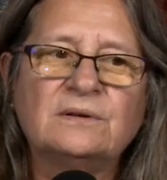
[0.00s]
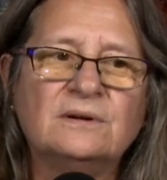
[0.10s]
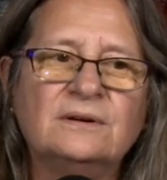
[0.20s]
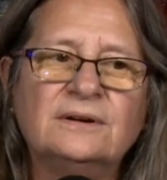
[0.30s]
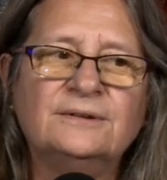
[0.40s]

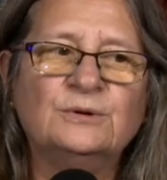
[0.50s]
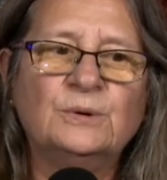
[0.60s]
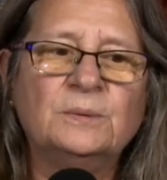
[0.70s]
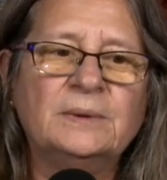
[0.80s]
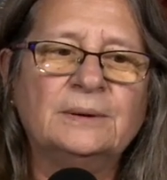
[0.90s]
don't even
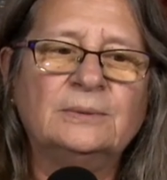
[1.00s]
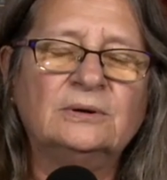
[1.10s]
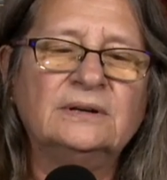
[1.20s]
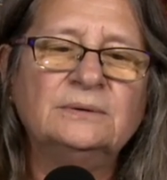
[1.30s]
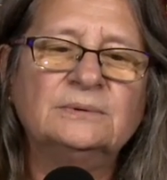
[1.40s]

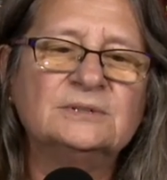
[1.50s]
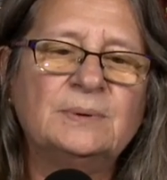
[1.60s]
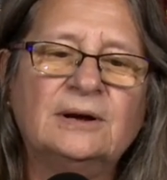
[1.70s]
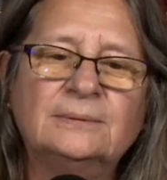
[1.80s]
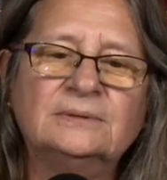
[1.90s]
remember. It was
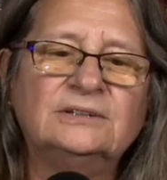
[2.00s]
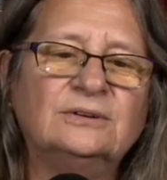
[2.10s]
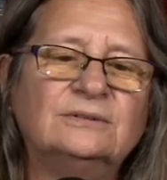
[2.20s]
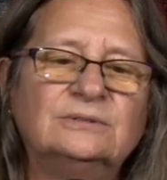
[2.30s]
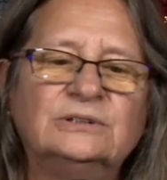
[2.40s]
probably
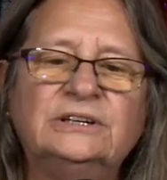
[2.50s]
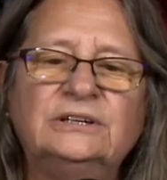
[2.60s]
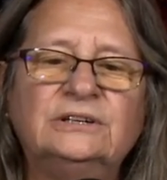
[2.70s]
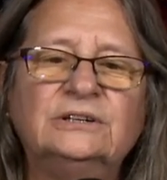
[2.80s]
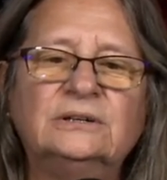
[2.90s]
over a
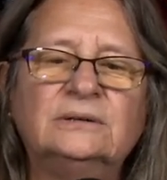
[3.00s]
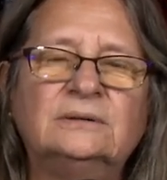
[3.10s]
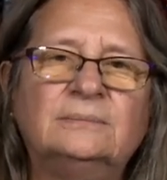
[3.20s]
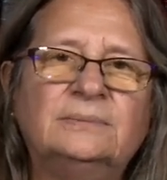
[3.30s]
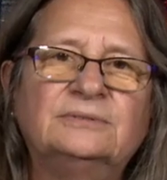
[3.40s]
year
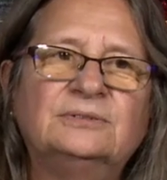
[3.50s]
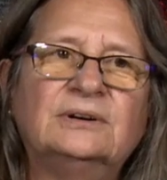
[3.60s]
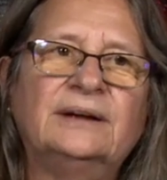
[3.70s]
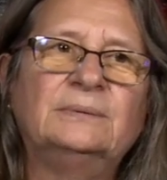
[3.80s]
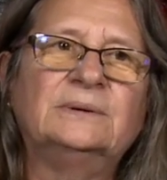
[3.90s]

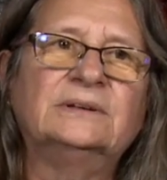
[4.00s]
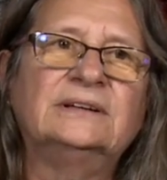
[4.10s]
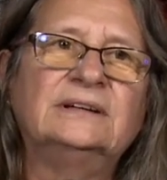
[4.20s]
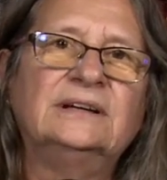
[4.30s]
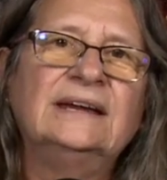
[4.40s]
before I really,